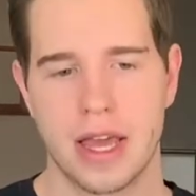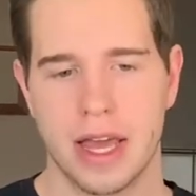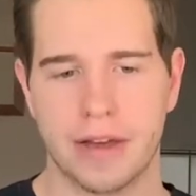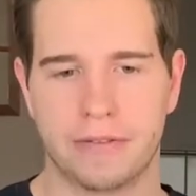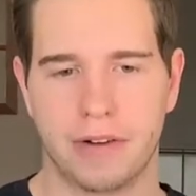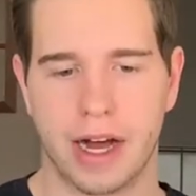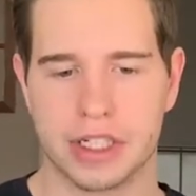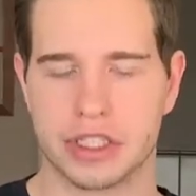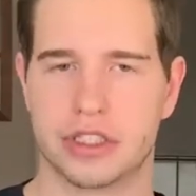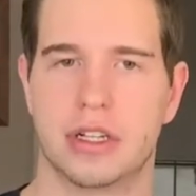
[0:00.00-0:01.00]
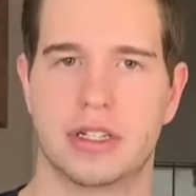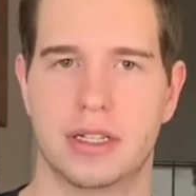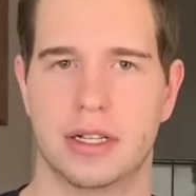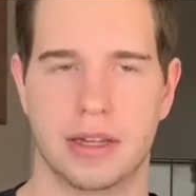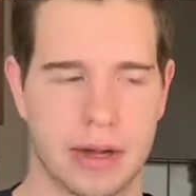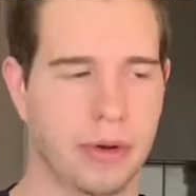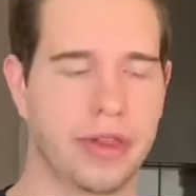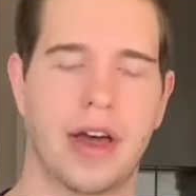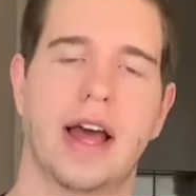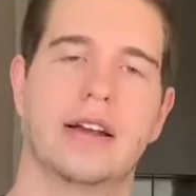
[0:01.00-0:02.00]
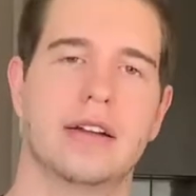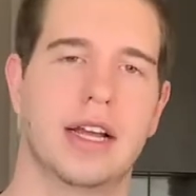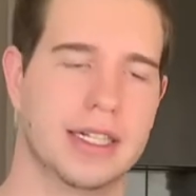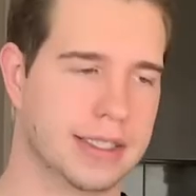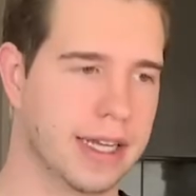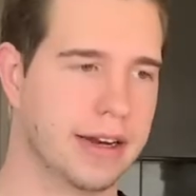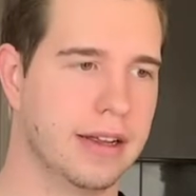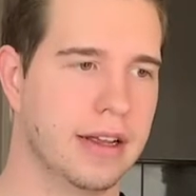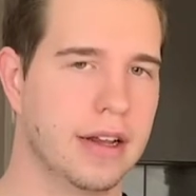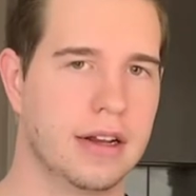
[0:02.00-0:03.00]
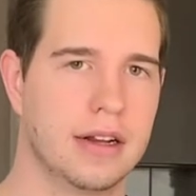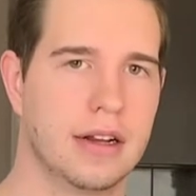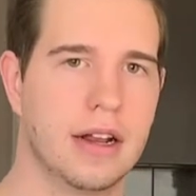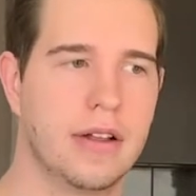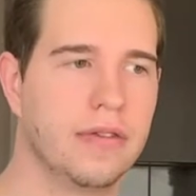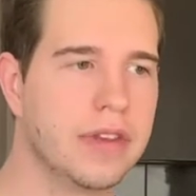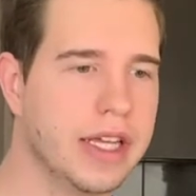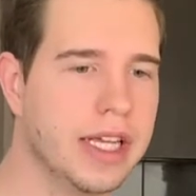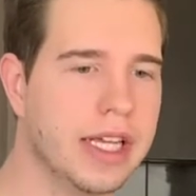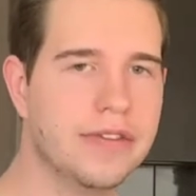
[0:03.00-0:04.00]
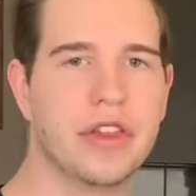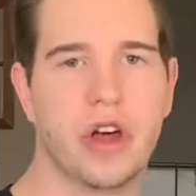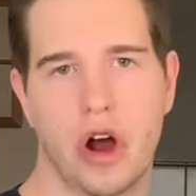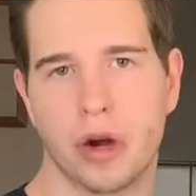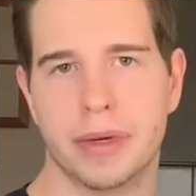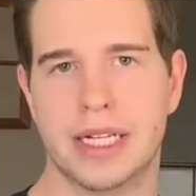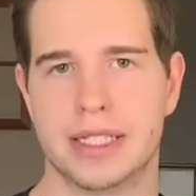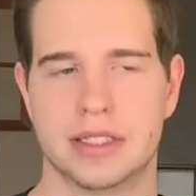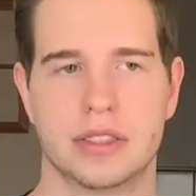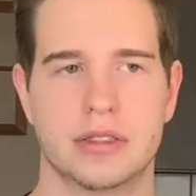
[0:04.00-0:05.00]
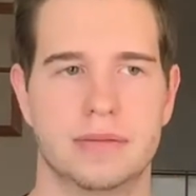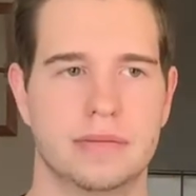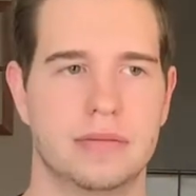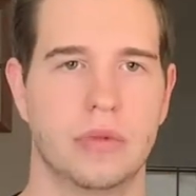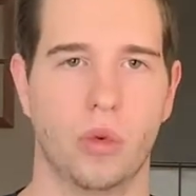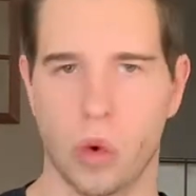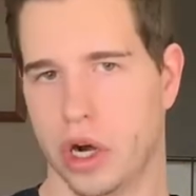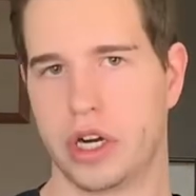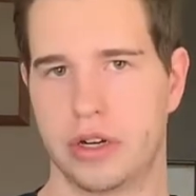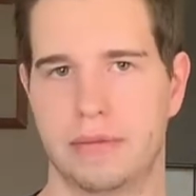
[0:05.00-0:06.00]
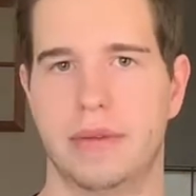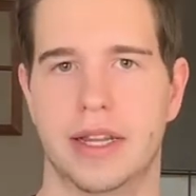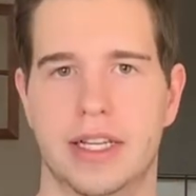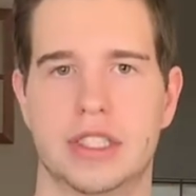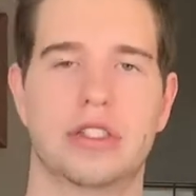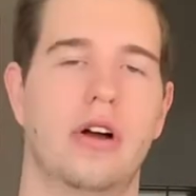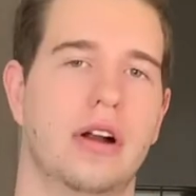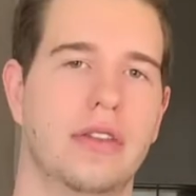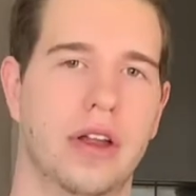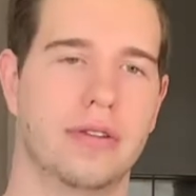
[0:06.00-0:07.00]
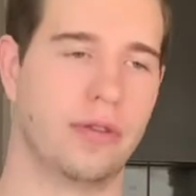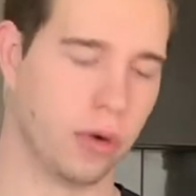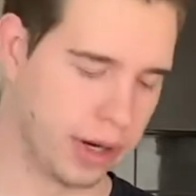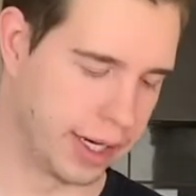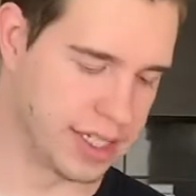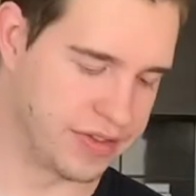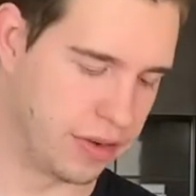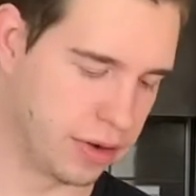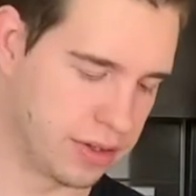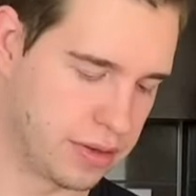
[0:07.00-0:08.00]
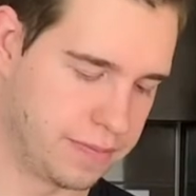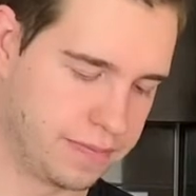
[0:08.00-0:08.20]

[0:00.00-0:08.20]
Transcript: If I just led with that and said, even the harmonies work in this song, therefore it is false,